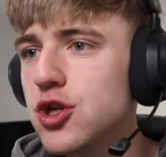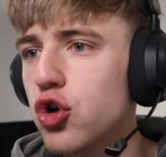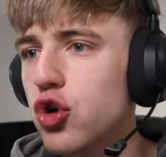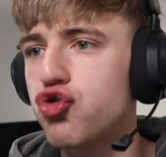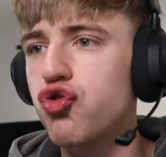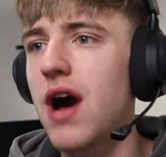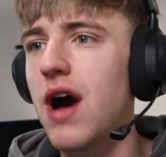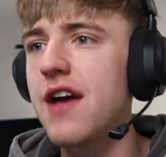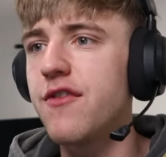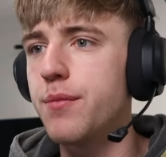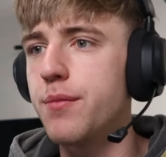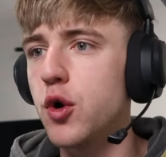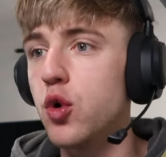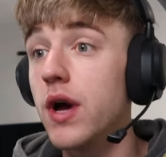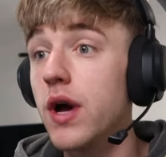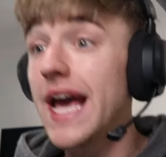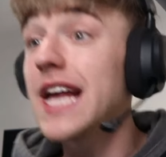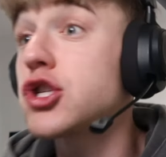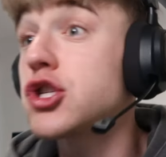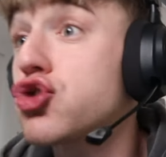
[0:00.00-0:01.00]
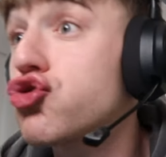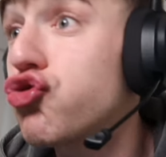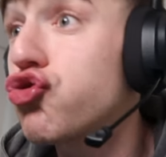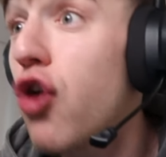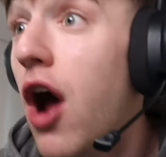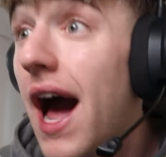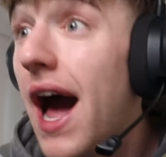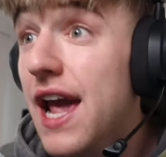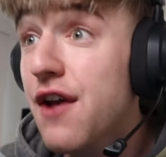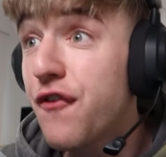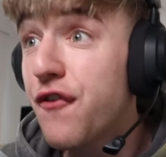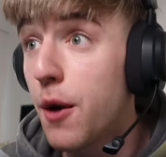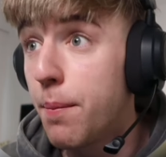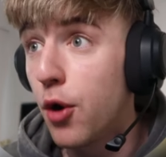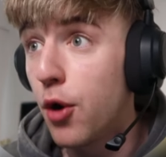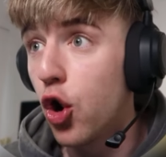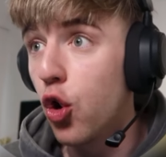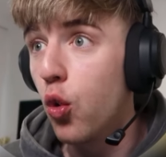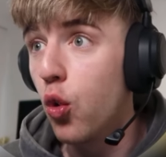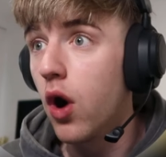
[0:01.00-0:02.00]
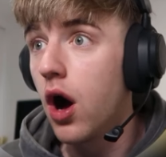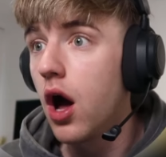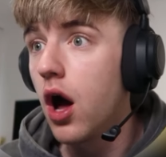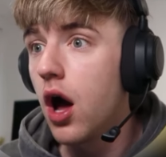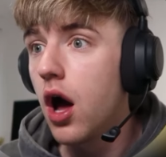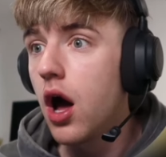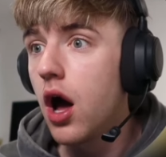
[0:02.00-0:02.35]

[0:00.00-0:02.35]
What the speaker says: not drivable. It's drivable!